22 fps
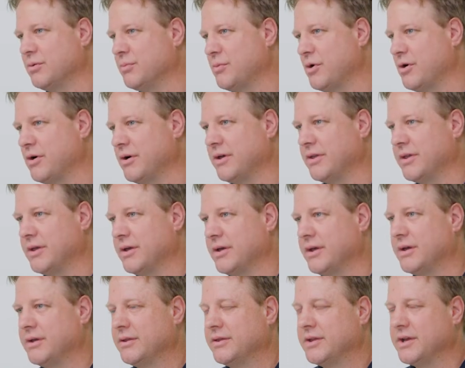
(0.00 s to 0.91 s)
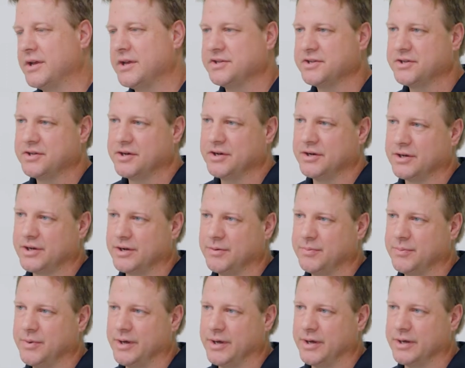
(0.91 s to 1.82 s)
or minor the incident
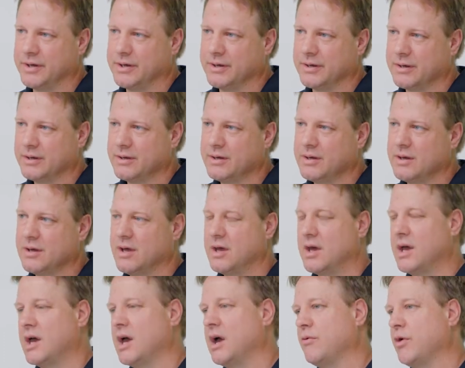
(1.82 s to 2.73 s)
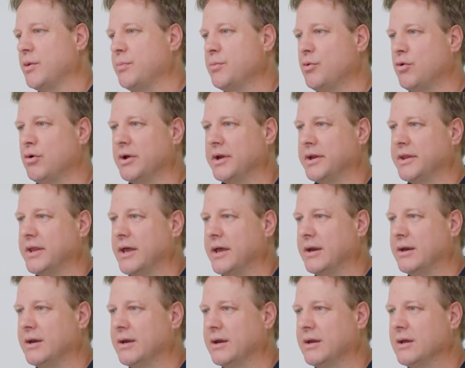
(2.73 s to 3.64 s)
can be, reporting
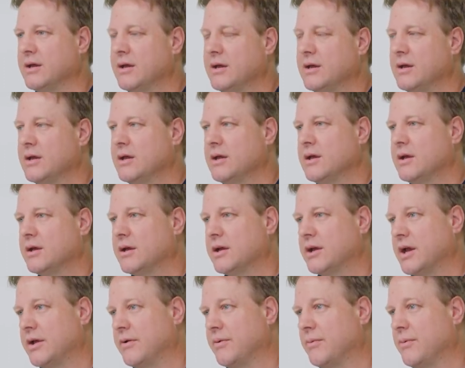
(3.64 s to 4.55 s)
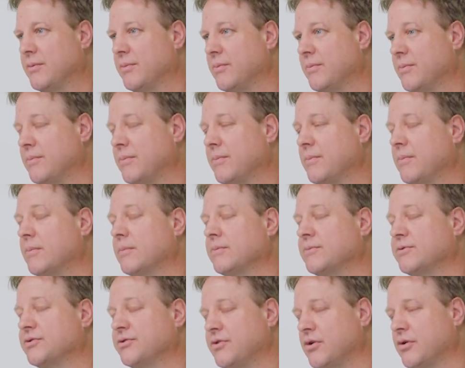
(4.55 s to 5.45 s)
that can
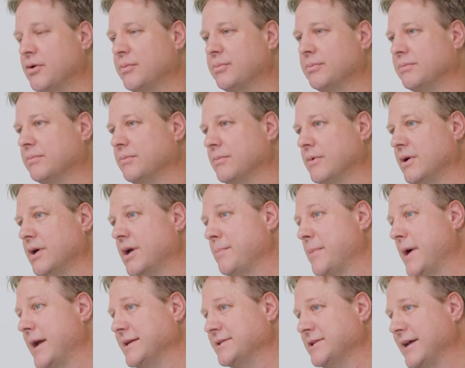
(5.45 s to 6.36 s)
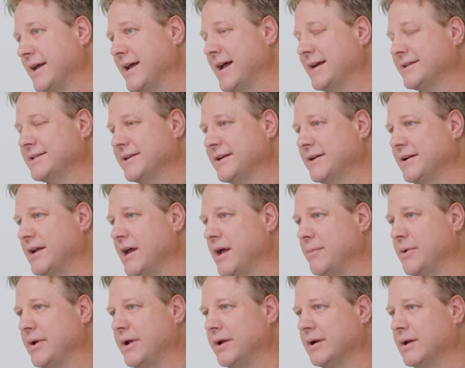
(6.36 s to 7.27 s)
stop a major accident
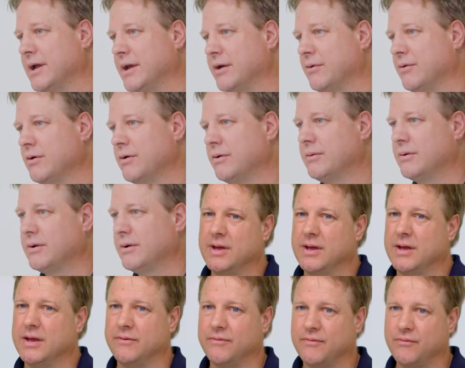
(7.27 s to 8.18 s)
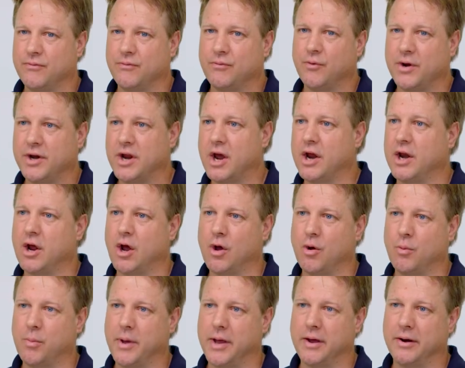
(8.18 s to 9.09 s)
happening later on. If we don't
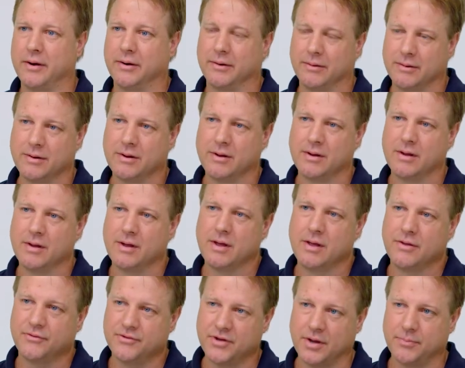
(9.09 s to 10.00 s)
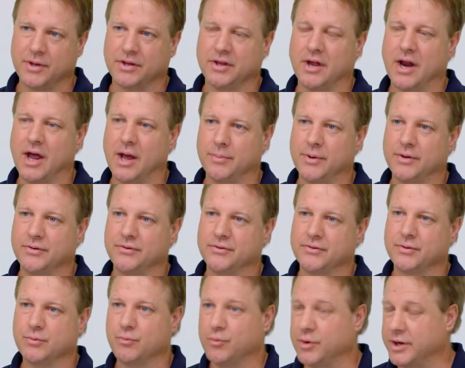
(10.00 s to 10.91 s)
know about something that
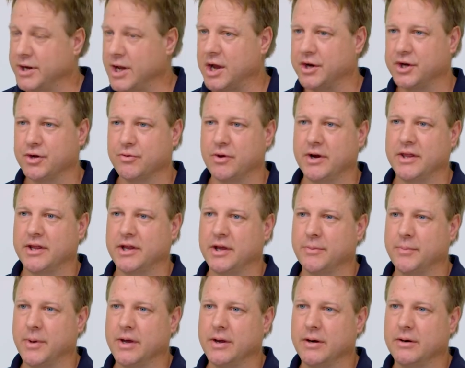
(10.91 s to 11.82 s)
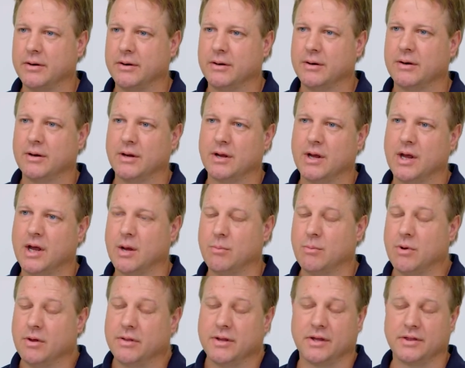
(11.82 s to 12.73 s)
happens, we can't do anything about it.
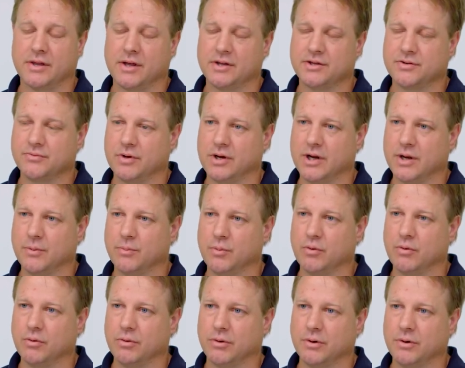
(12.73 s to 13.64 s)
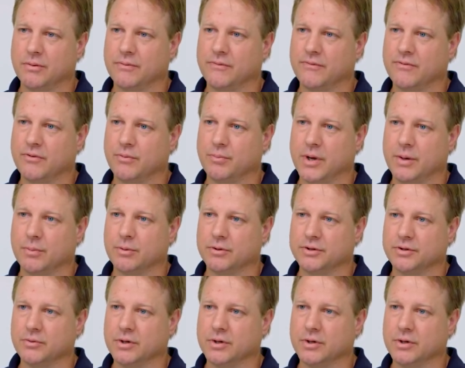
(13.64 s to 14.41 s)
I think that's really important for people to